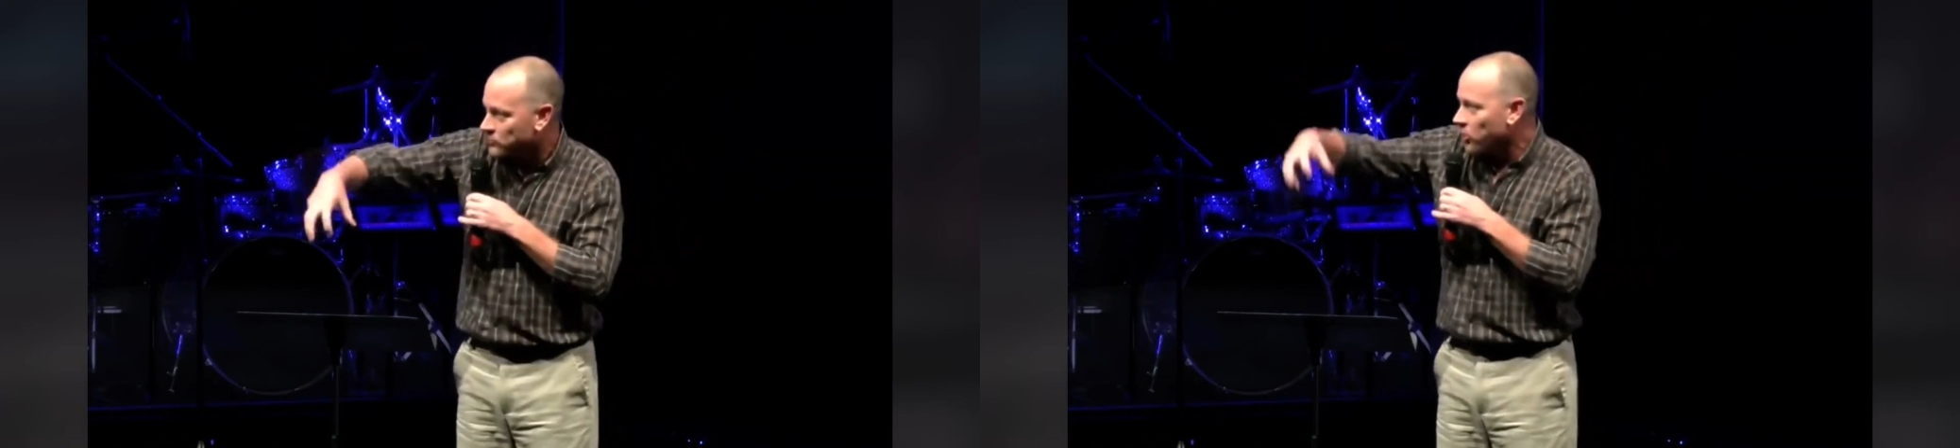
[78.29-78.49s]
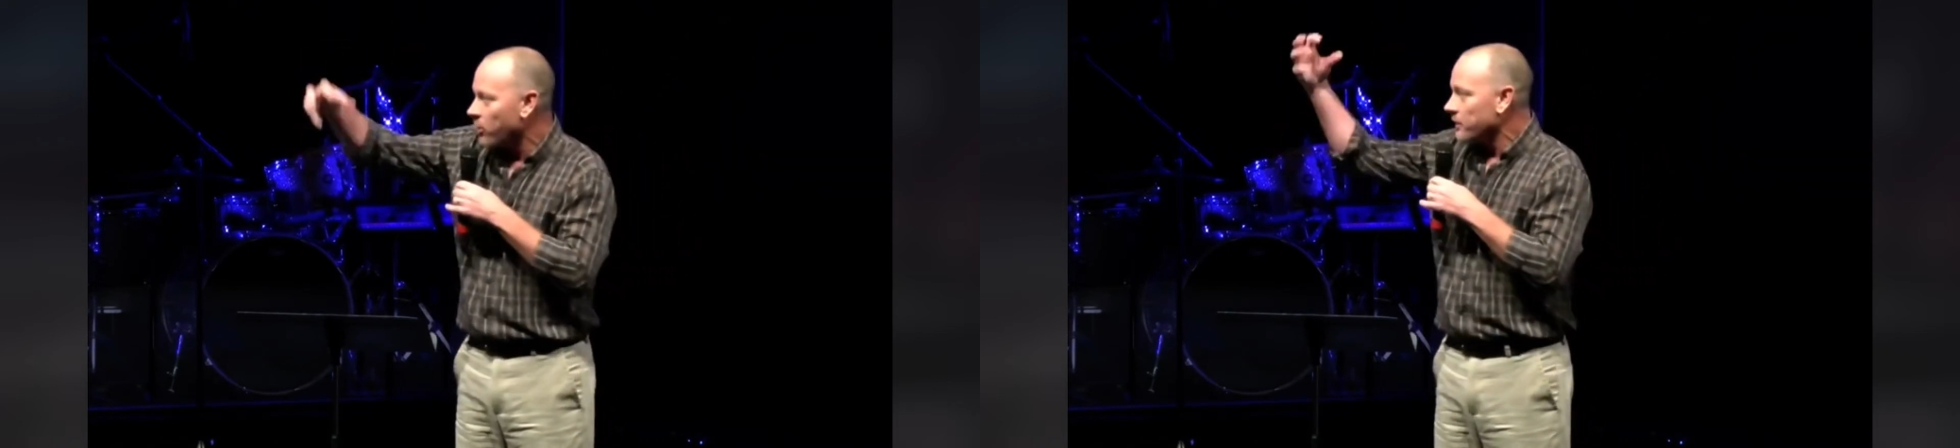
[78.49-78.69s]

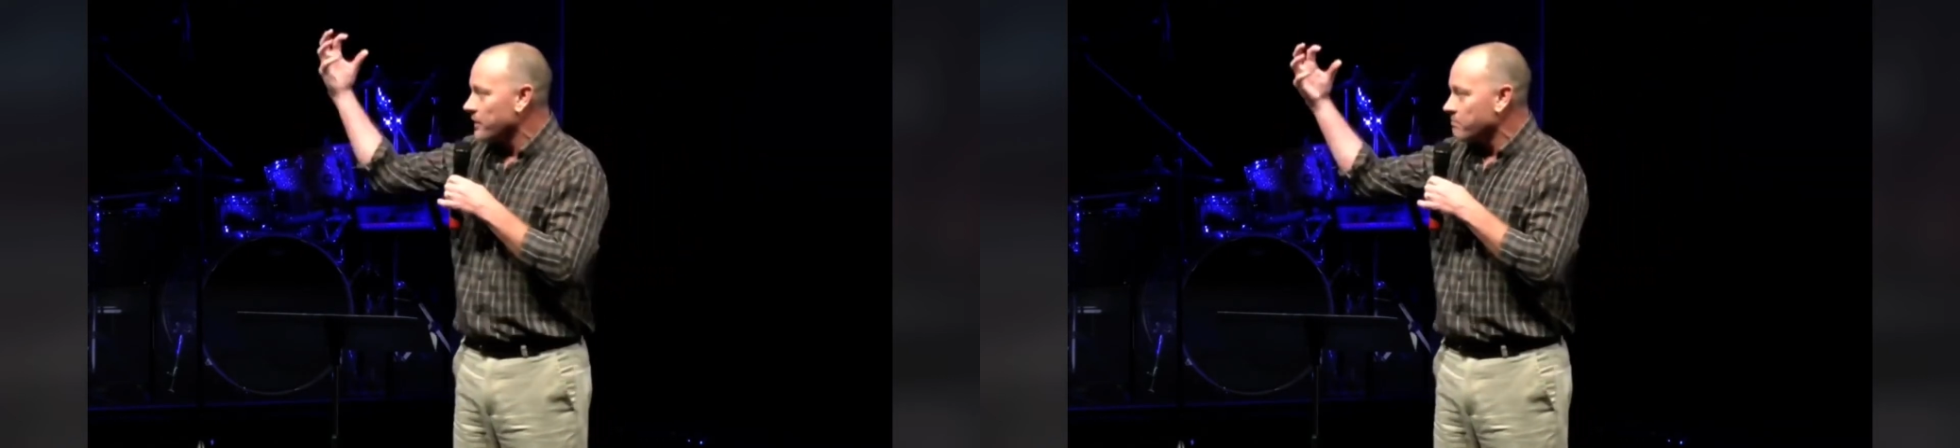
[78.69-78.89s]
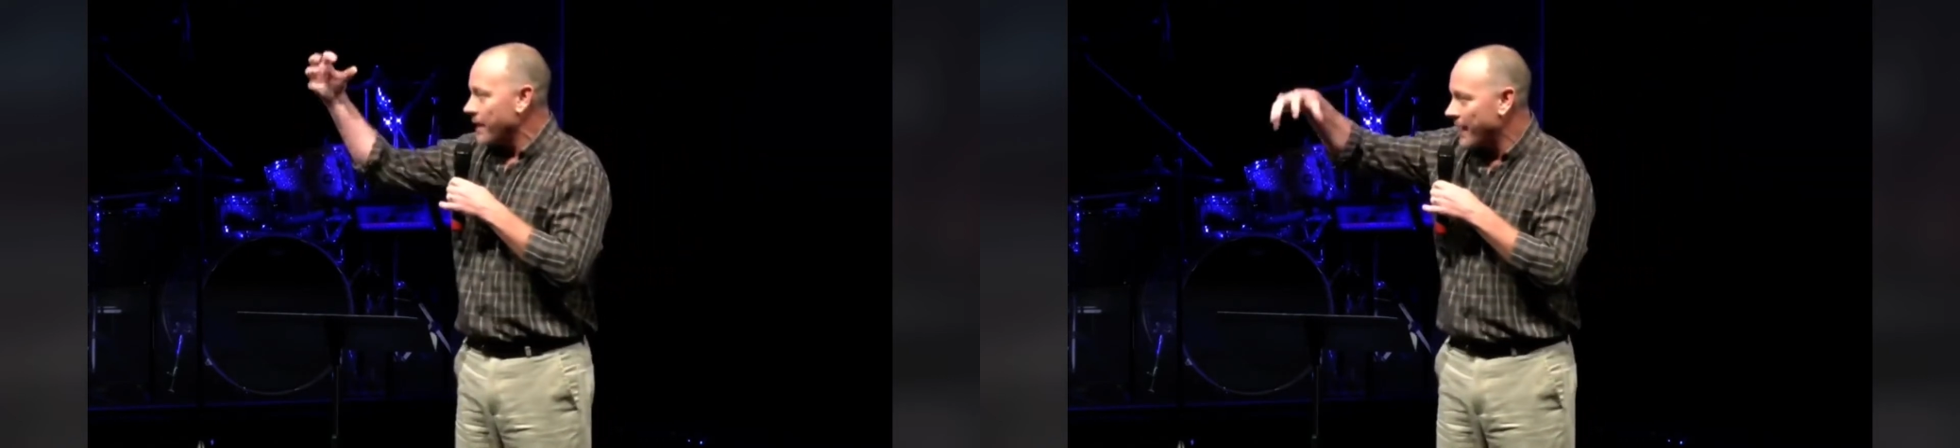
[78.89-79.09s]

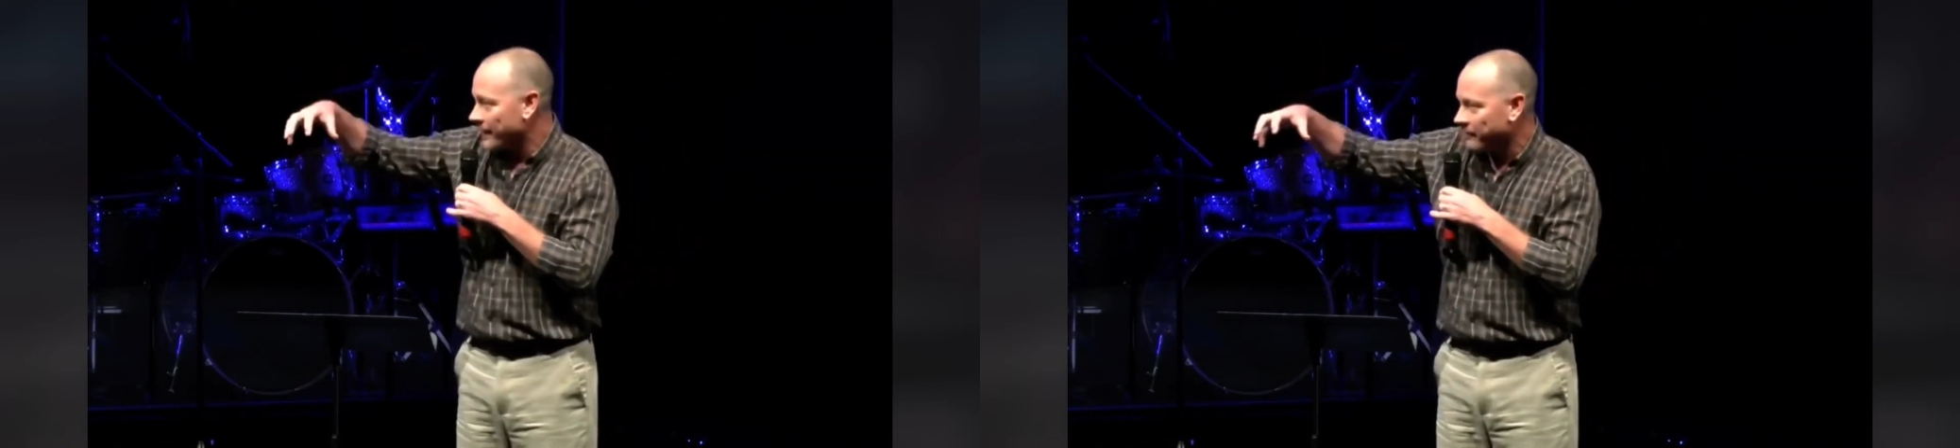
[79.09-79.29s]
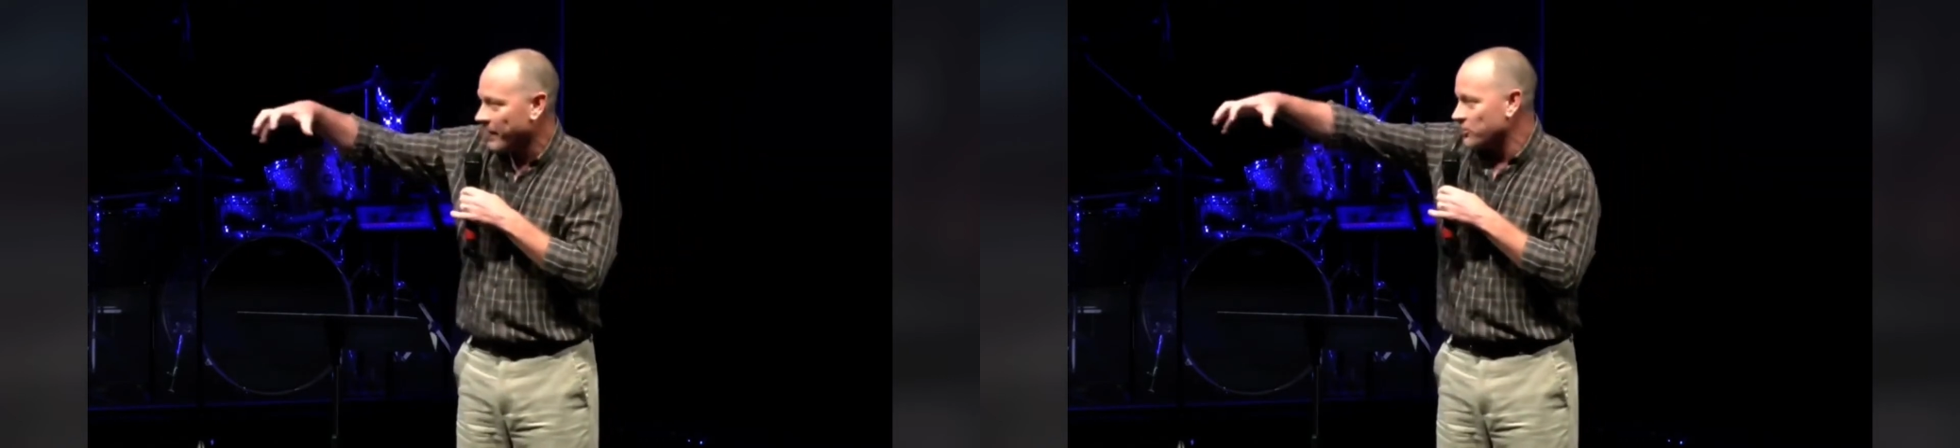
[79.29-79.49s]
talking back
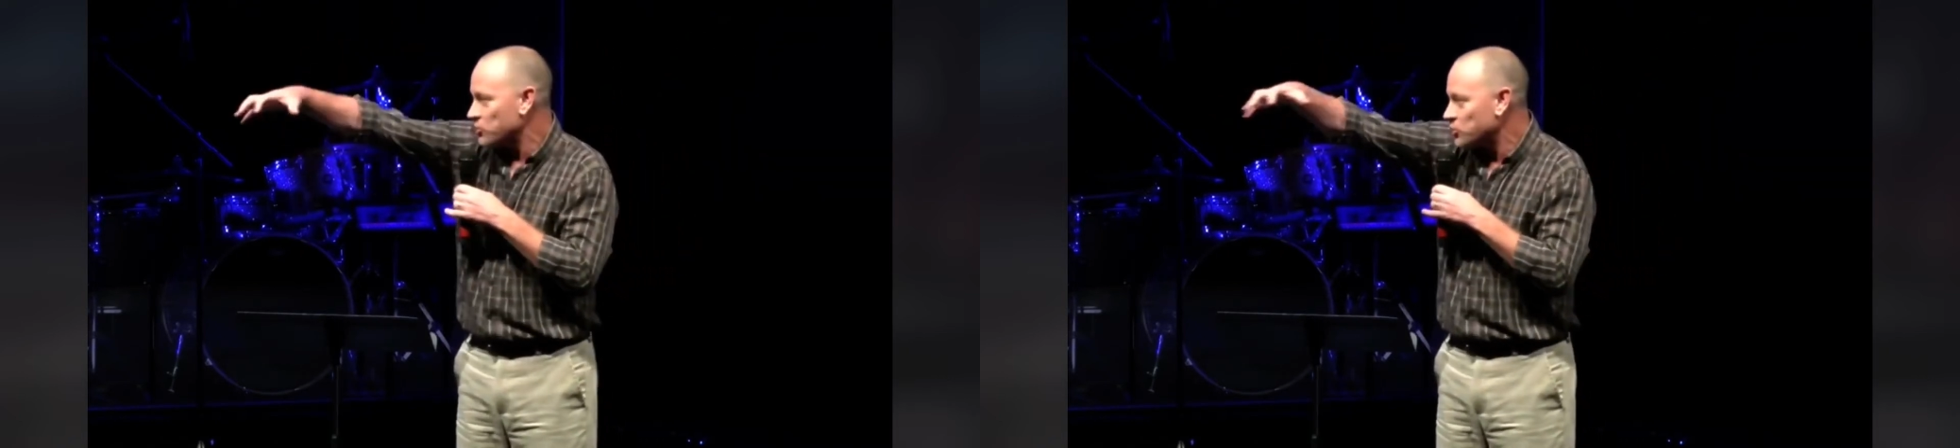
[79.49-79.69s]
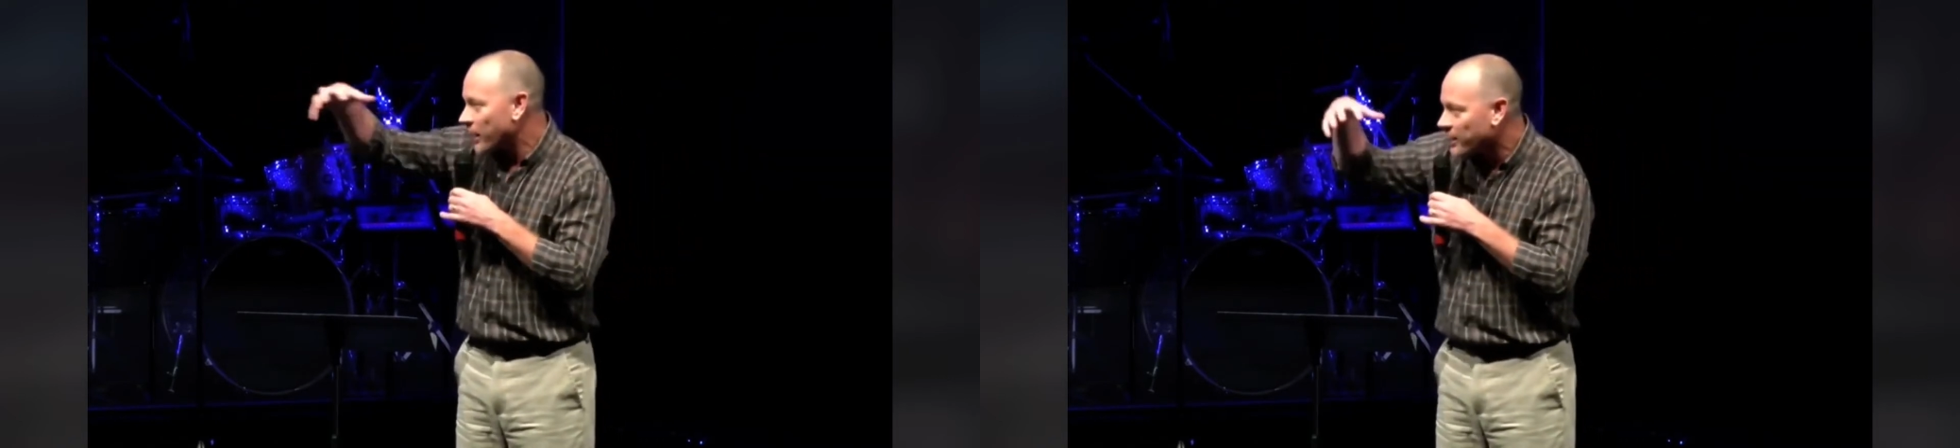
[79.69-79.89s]
and that
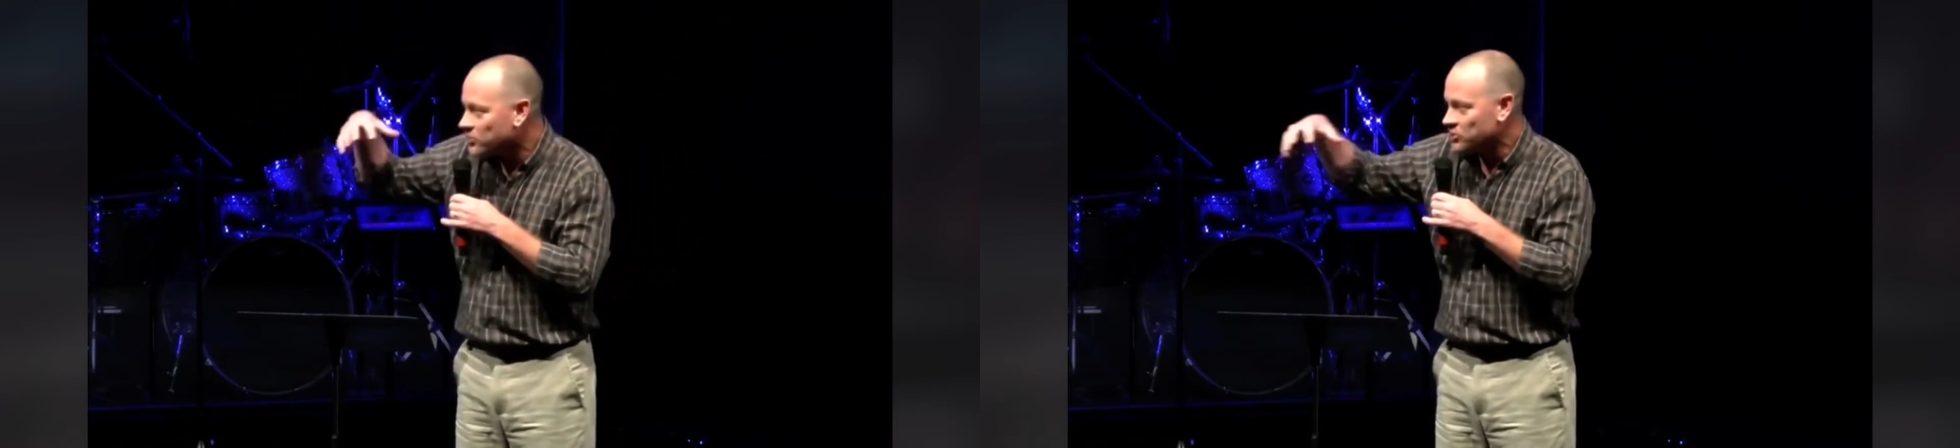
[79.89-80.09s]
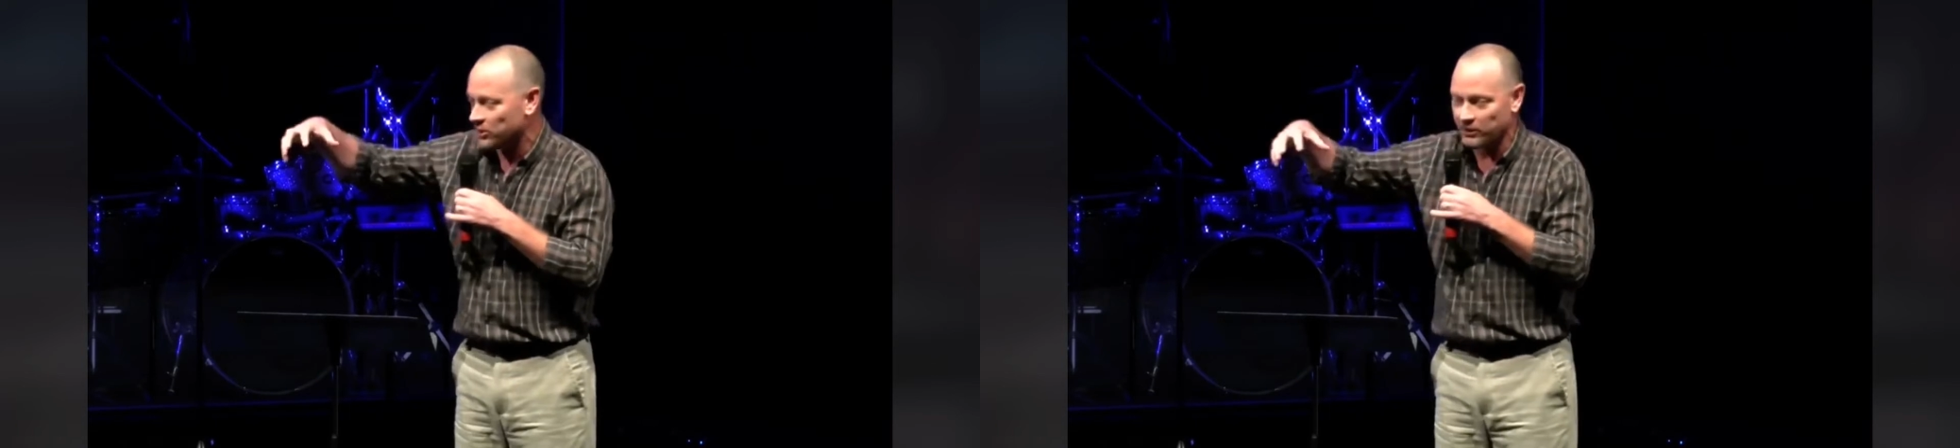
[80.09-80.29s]

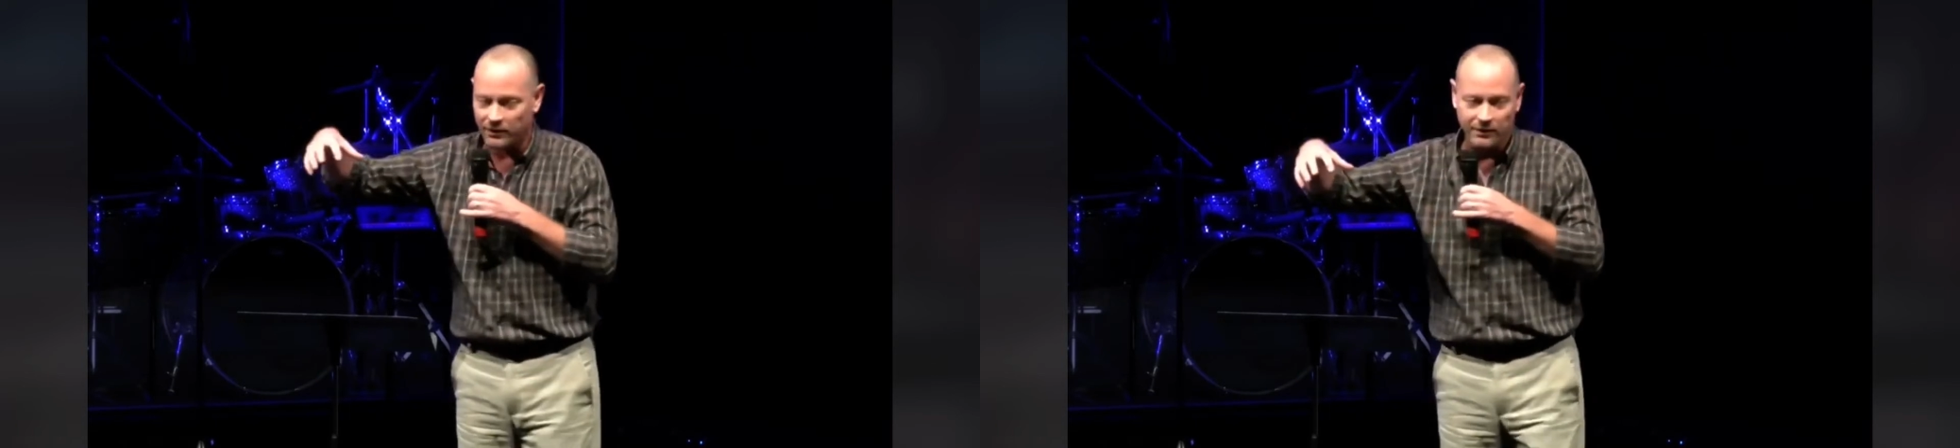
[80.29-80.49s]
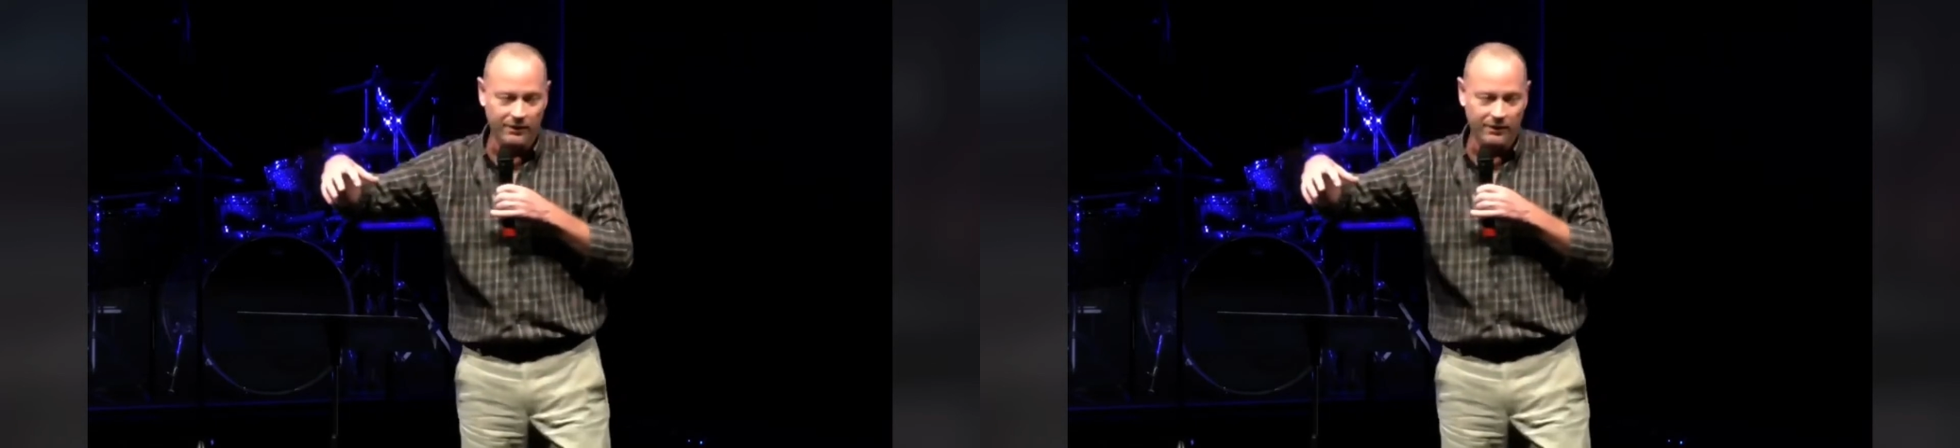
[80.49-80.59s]
changing